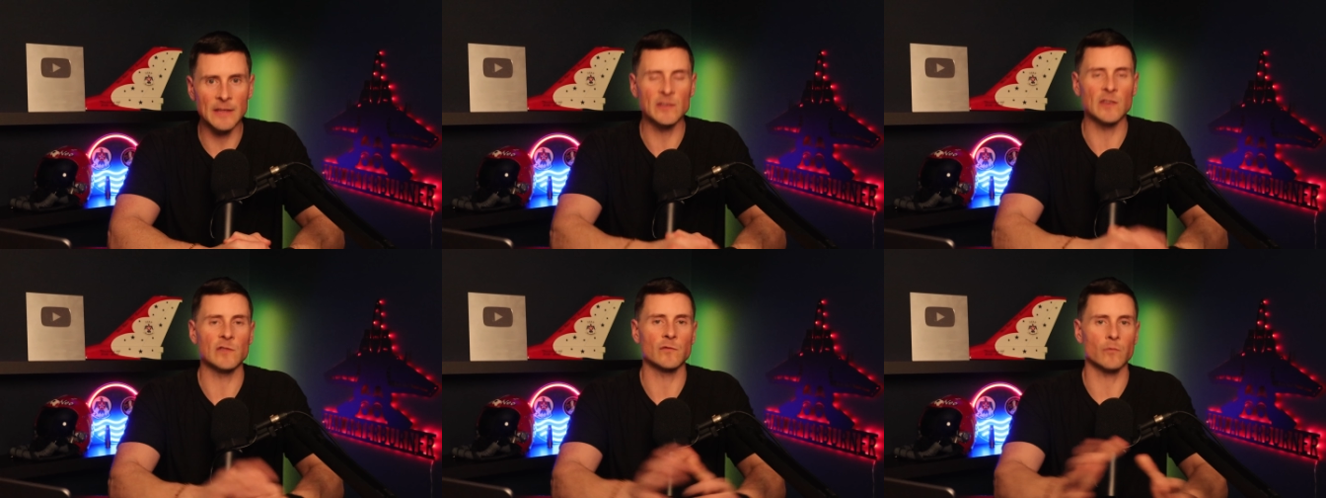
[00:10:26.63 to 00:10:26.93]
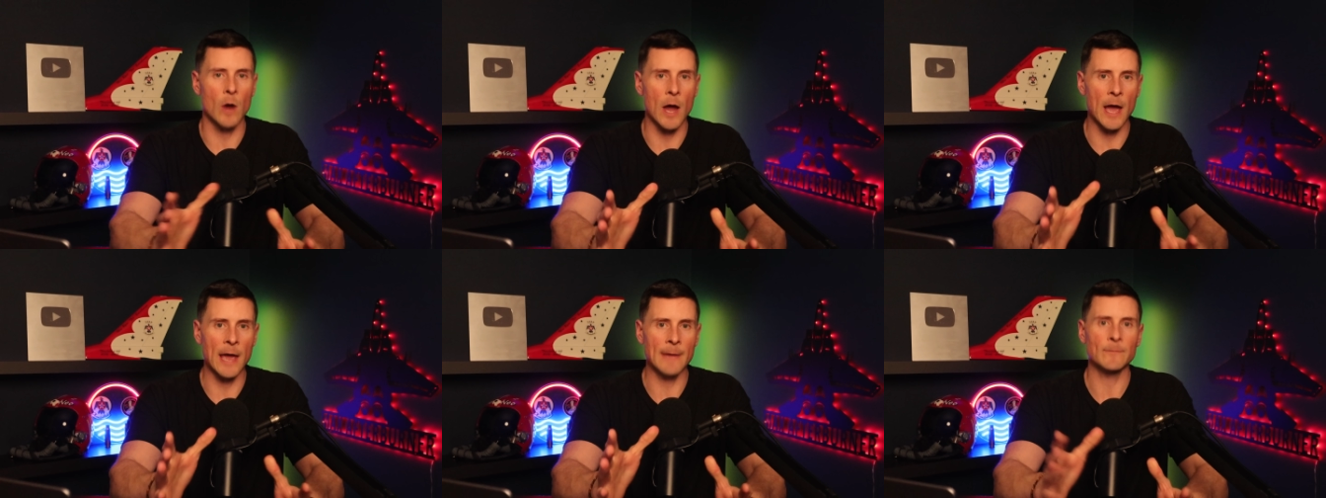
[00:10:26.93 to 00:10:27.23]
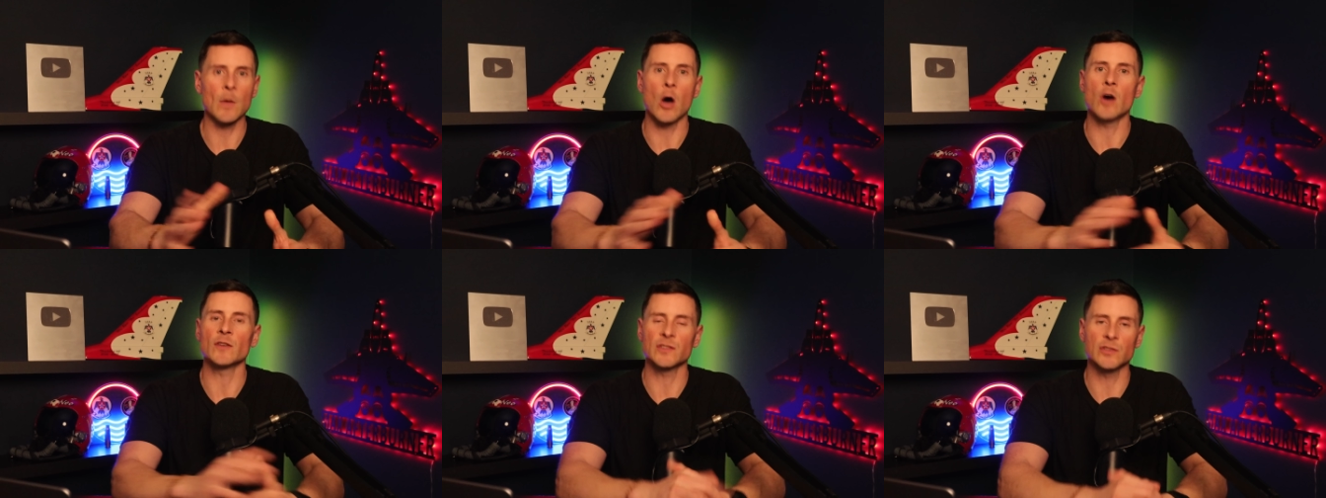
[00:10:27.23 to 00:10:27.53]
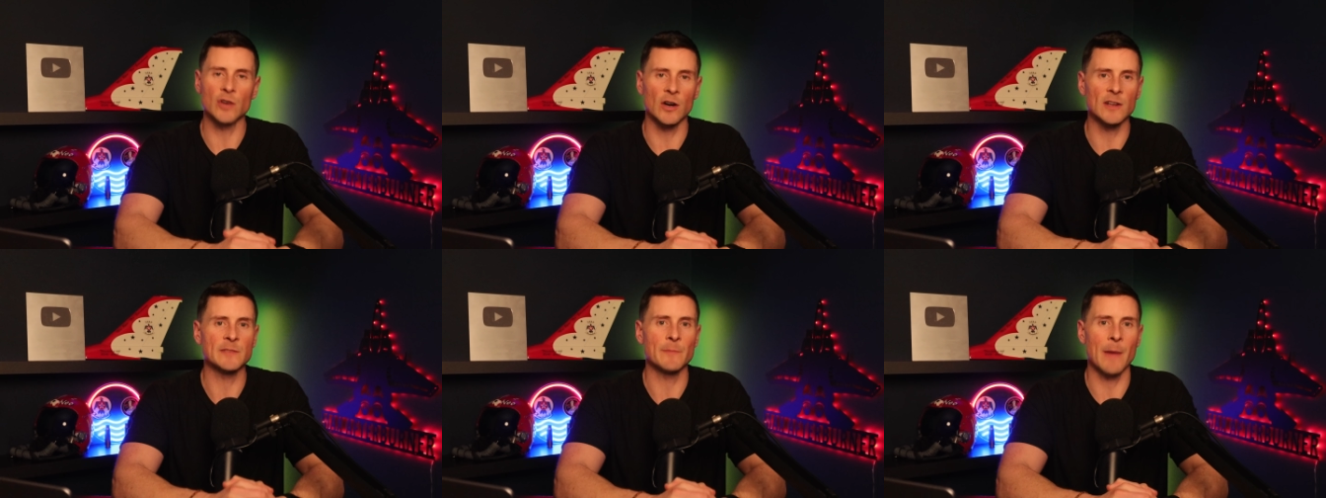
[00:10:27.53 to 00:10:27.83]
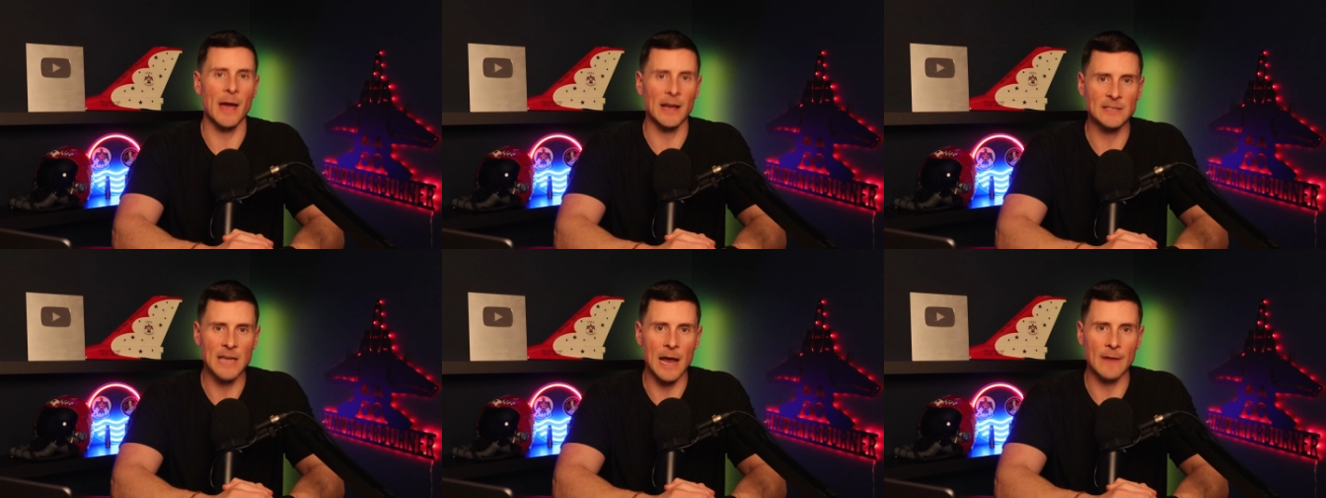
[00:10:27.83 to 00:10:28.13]
This is Ryan, also known as
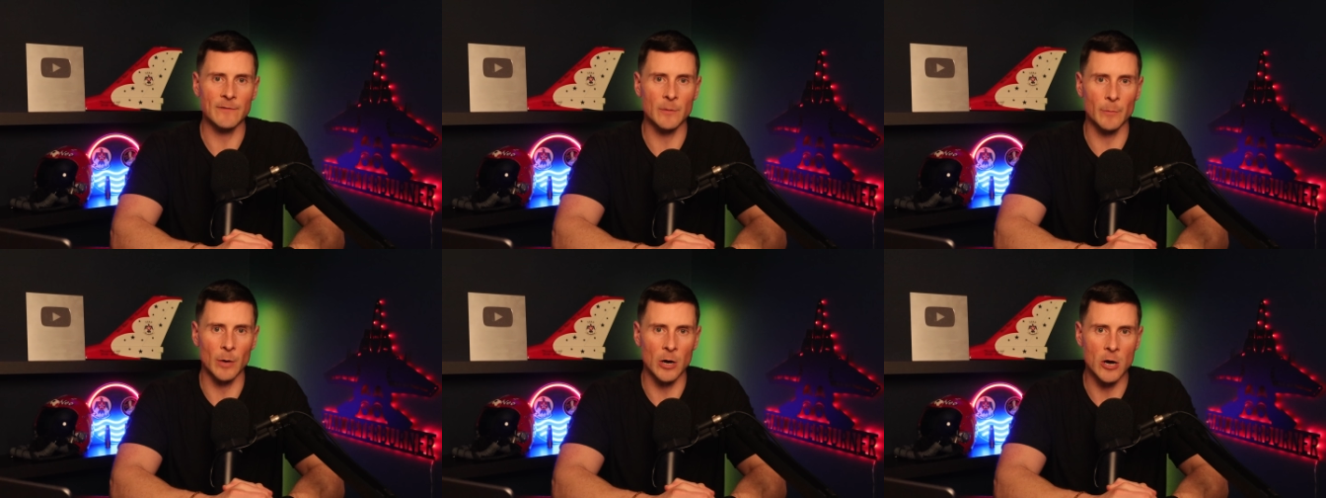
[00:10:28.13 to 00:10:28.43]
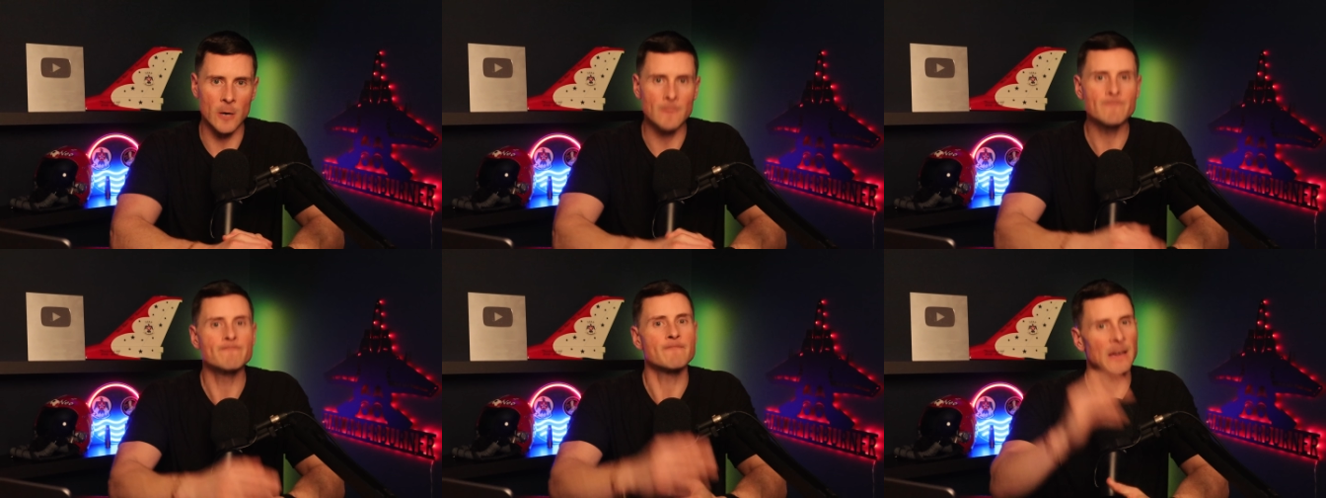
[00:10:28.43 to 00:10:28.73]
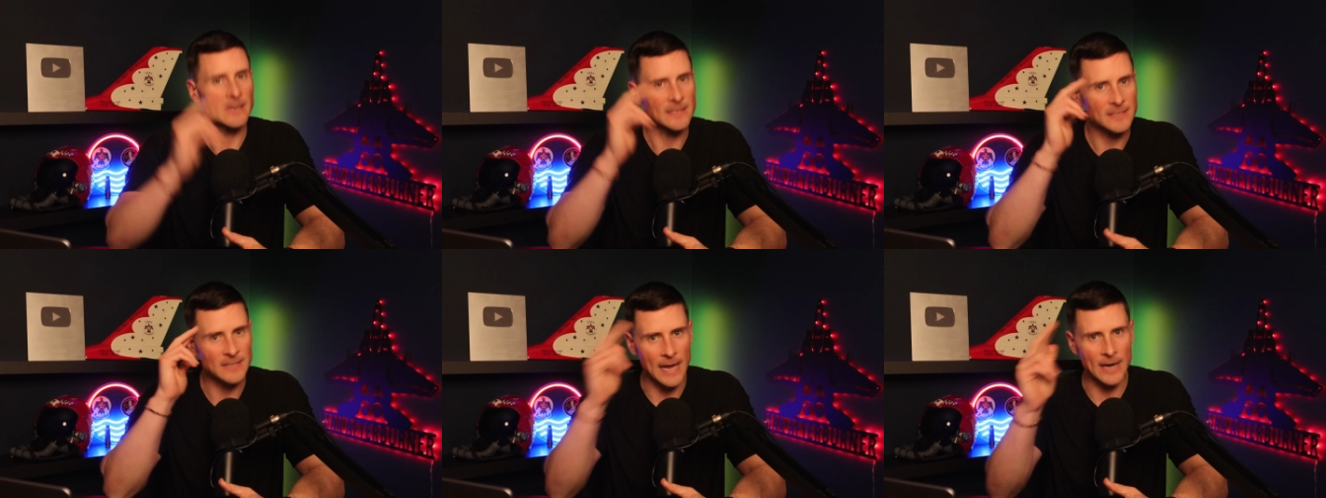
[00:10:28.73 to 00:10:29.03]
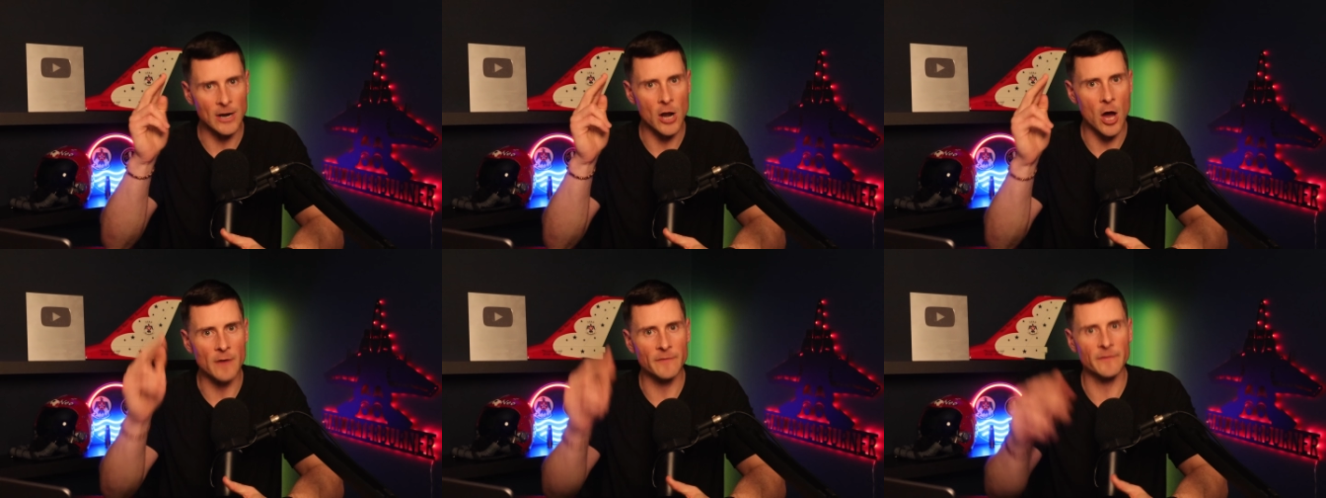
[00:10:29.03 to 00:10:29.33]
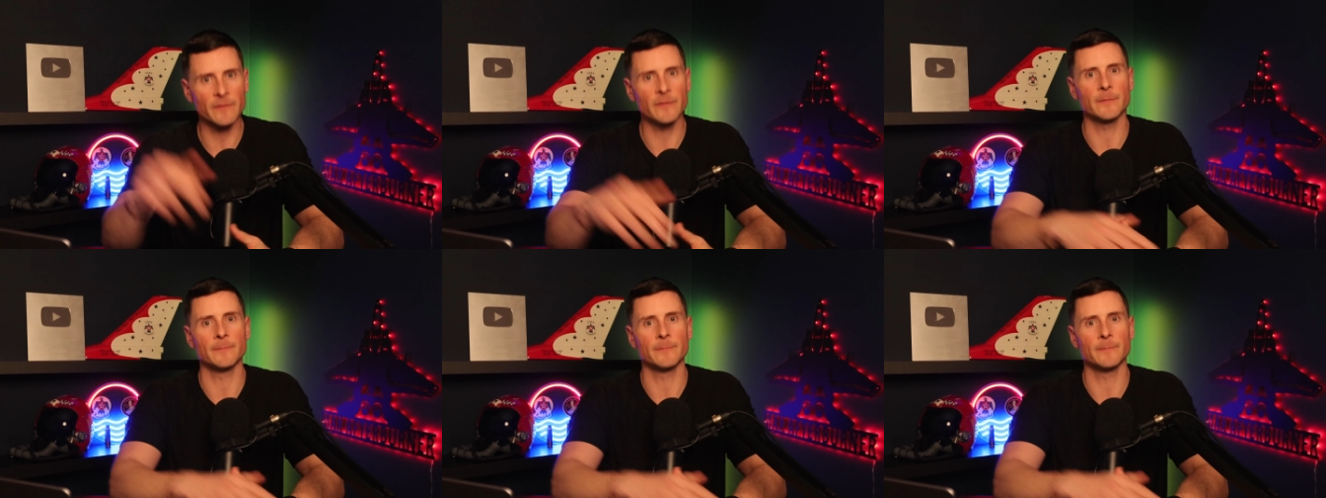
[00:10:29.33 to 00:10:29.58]
Max Afterburner, signing off.